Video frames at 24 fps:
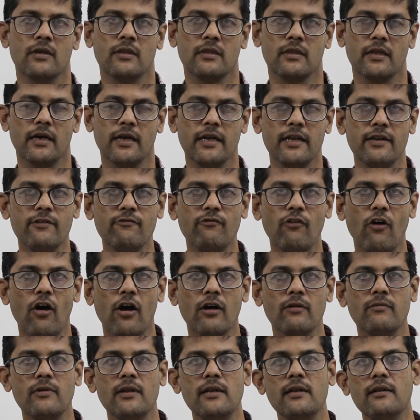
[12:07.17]
the
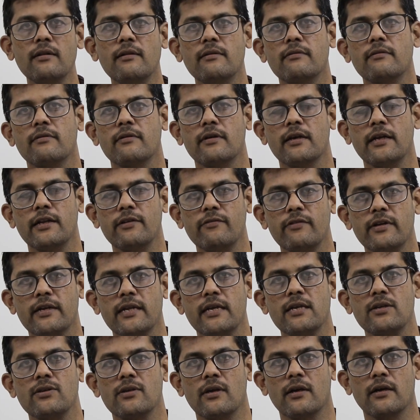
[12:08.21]
informal
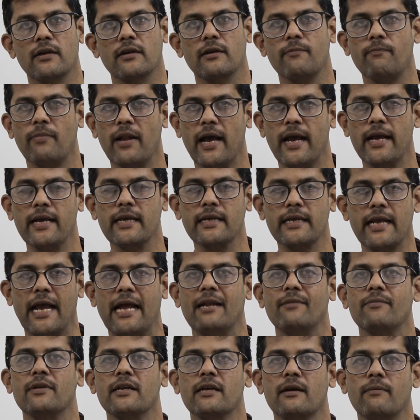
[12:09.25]
reply
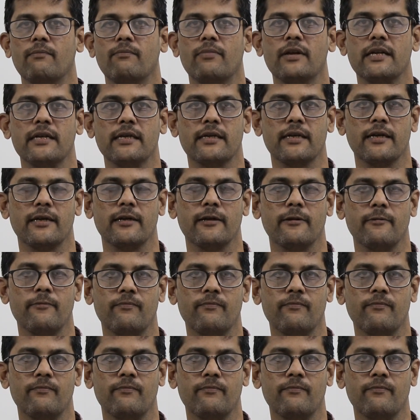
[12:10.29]
can be completed.